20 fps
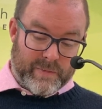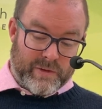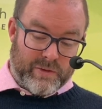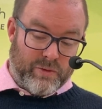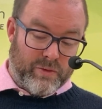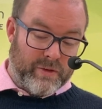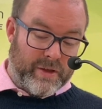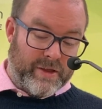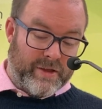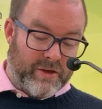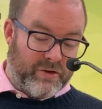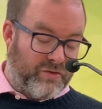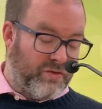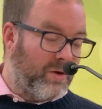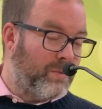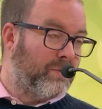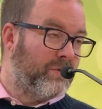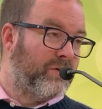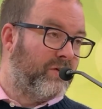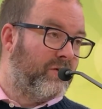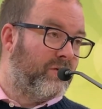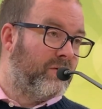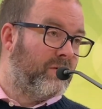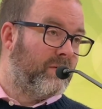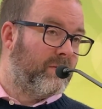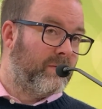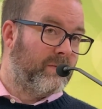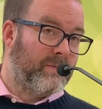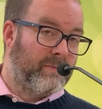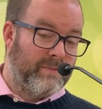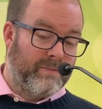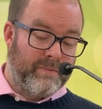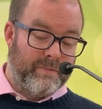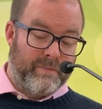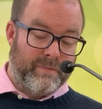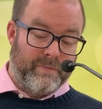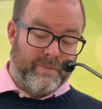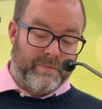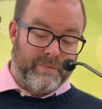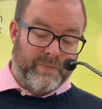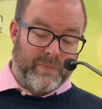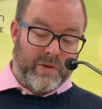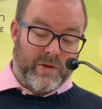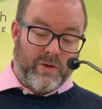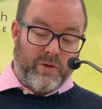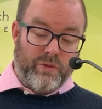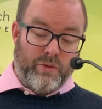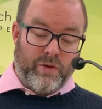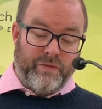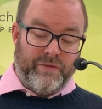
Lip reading: Don't let it trouble you. Although